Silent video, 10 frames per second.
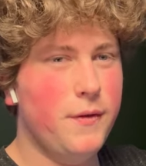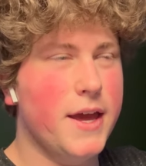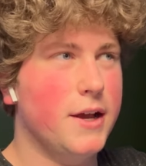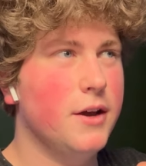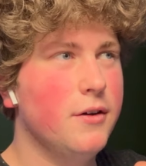
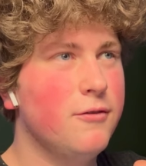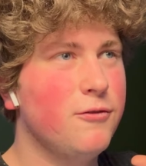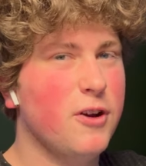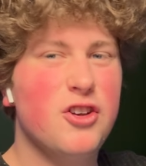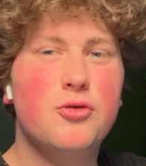like
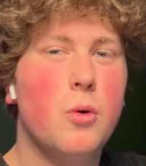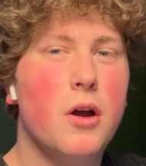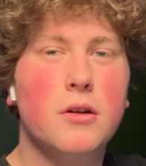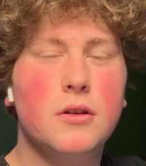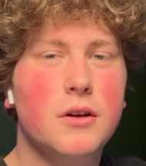
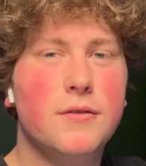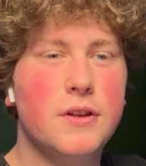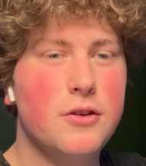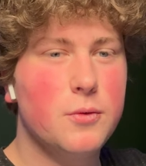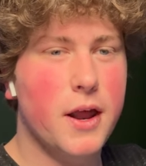freshwater look for
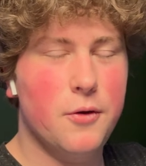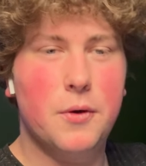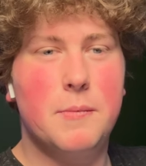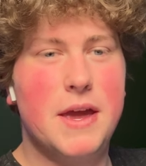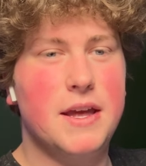this one. I don't
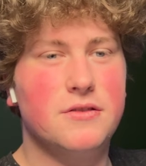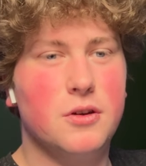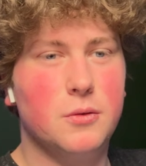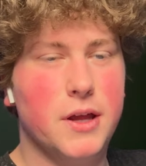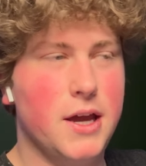wanna make it
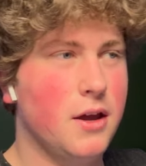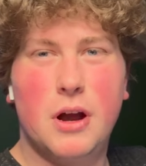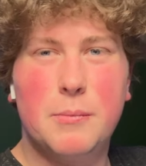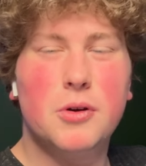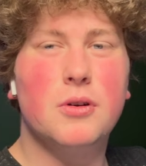so like
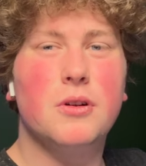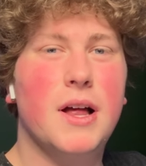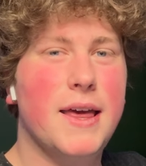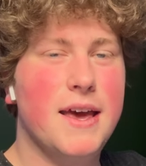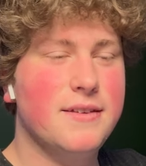tropical,
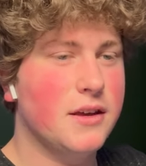I guess.